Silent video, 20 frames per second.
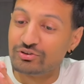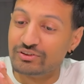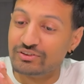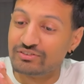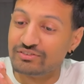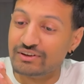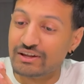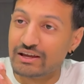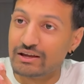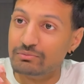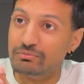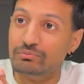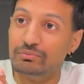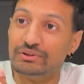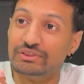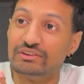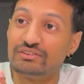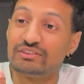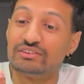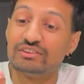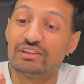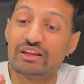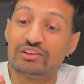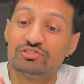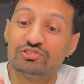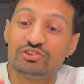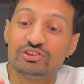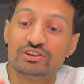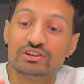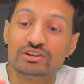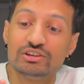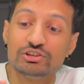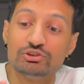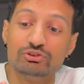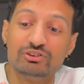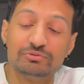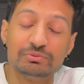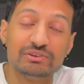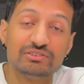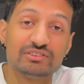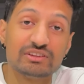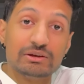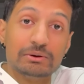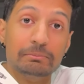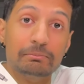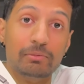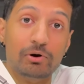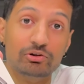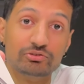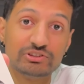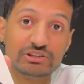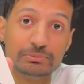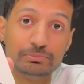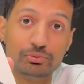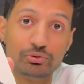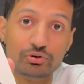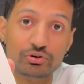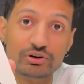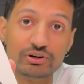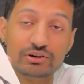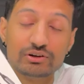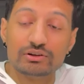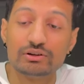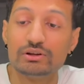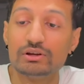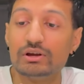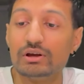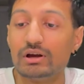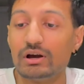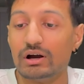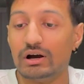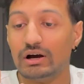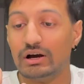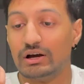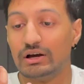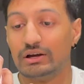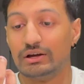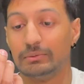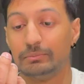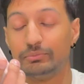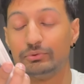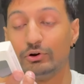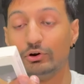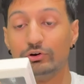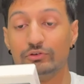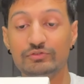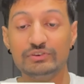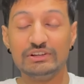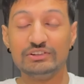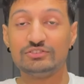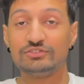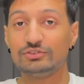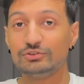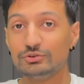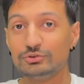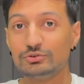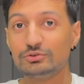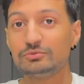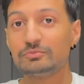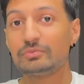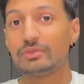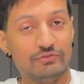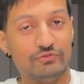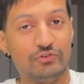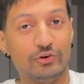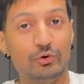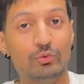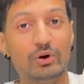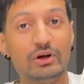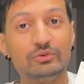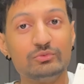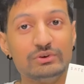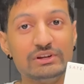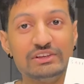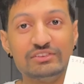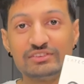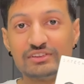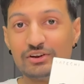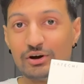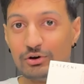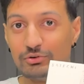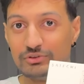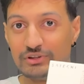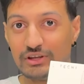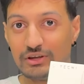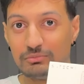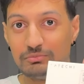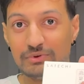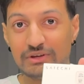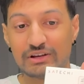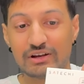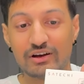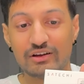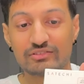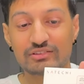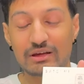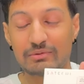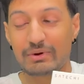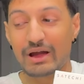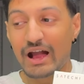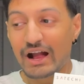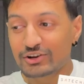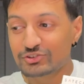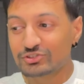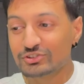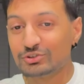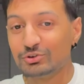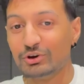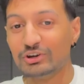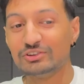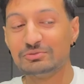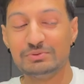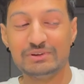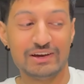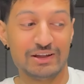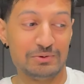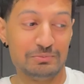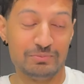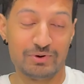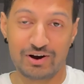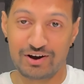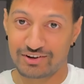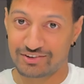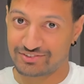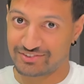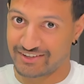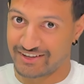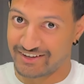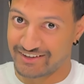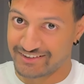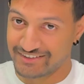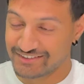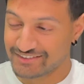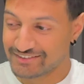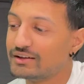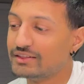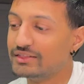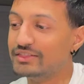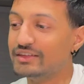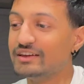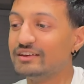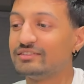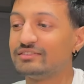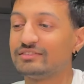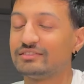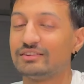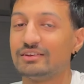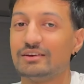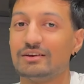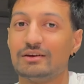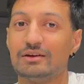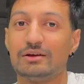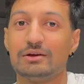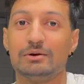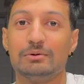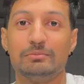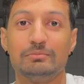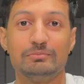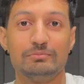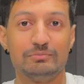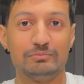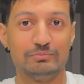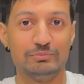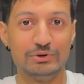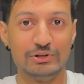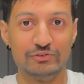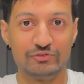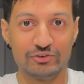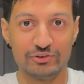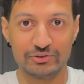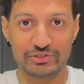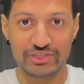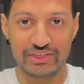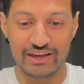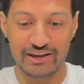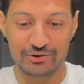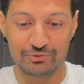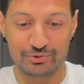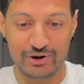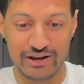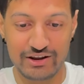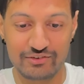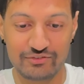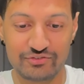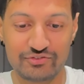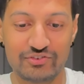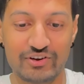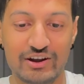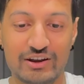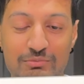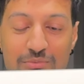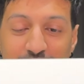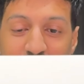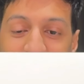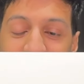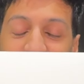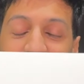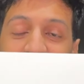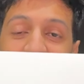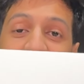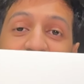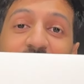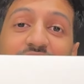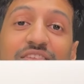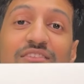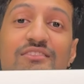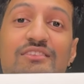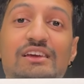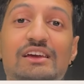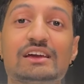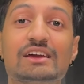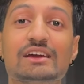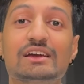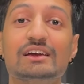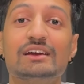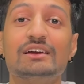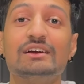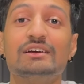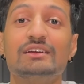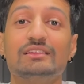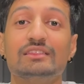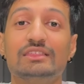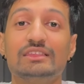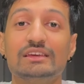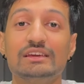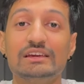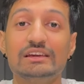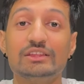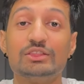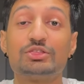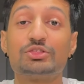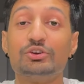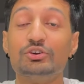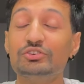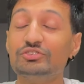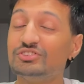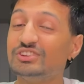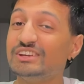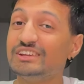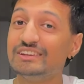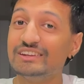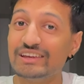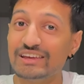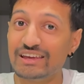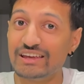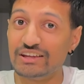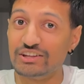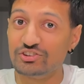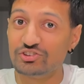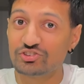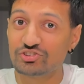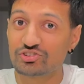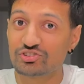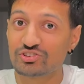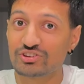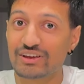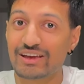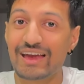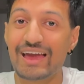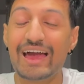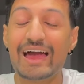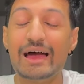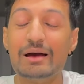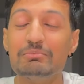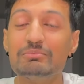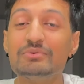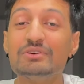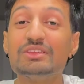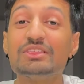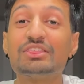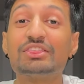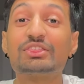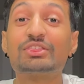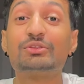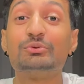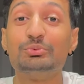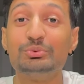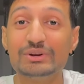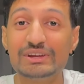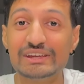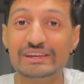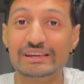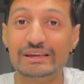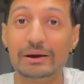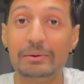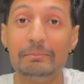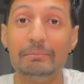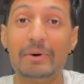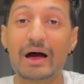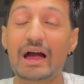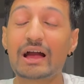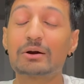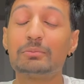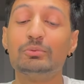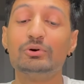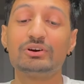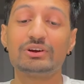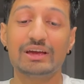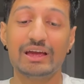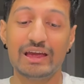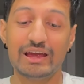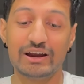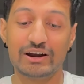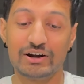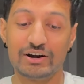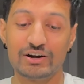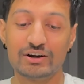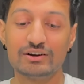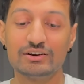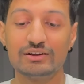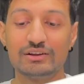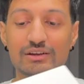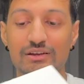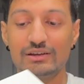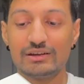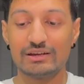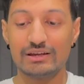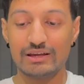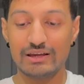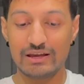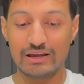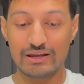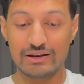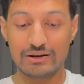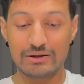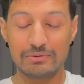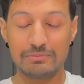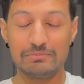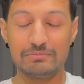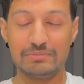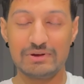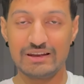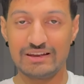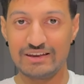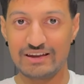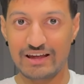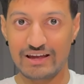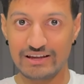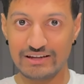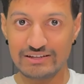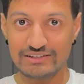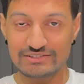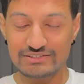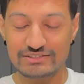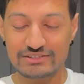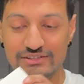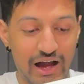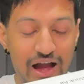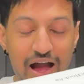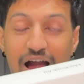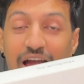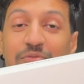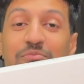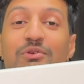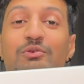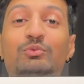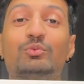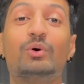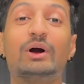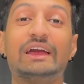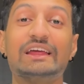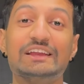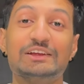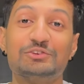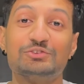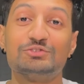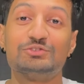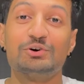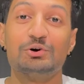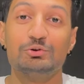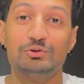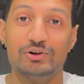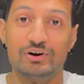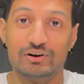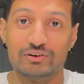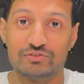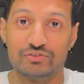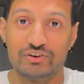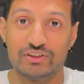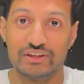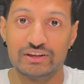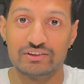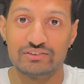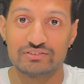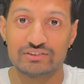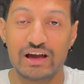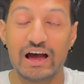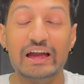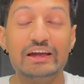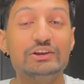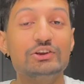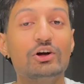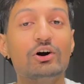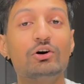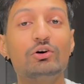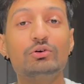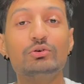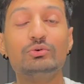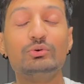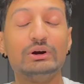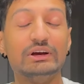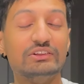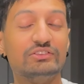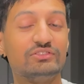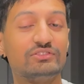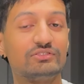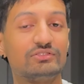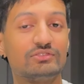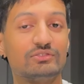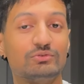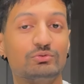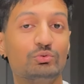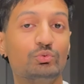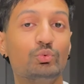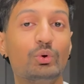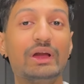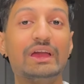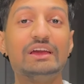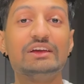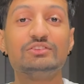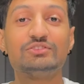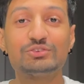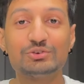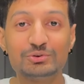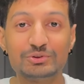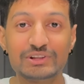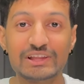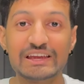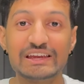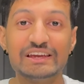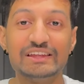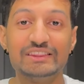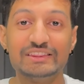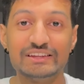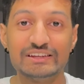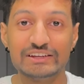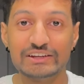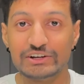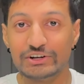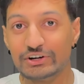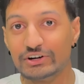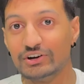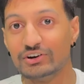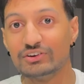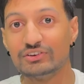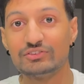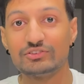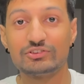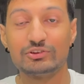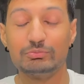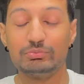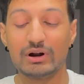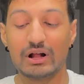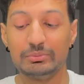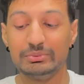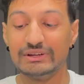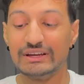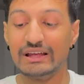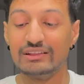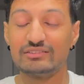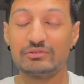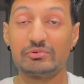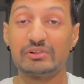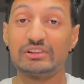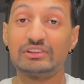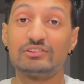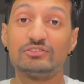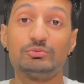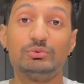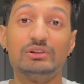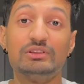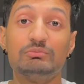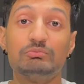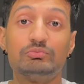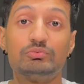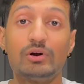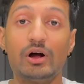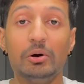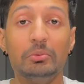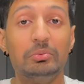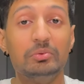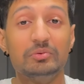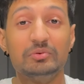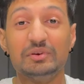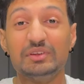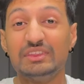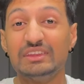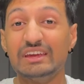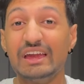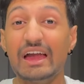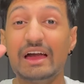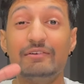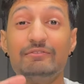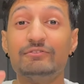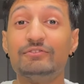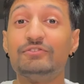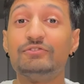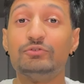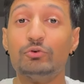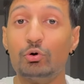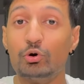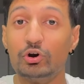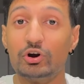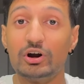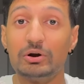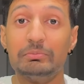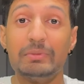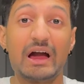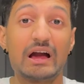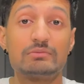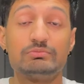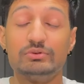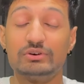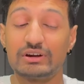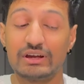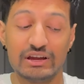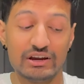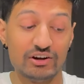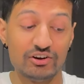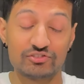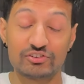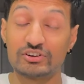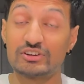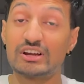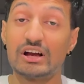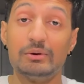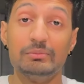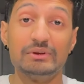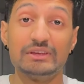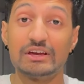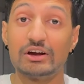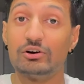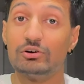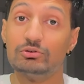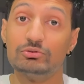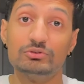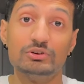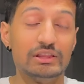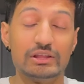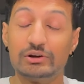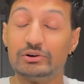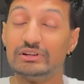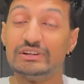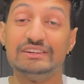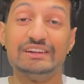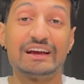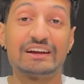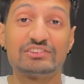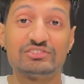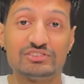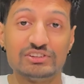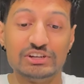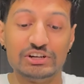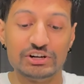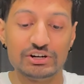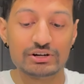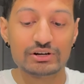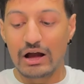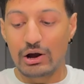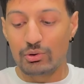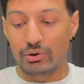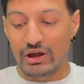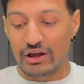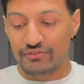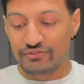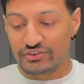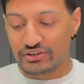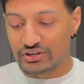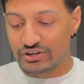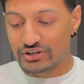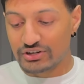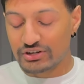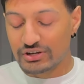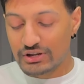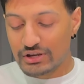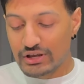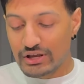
this name, but this Hitachi USB-C multi-port Pro V2 for one reason only, because I'm actually going to be unboxing this beautiful thing right in front of me. This is the 13-inch M3 MacBook Air in midnight. I've been waiting so long for this. I know it's way too late in the year to probably get something like this when probably the M4 MacBook Airs are coming out literally next year. However,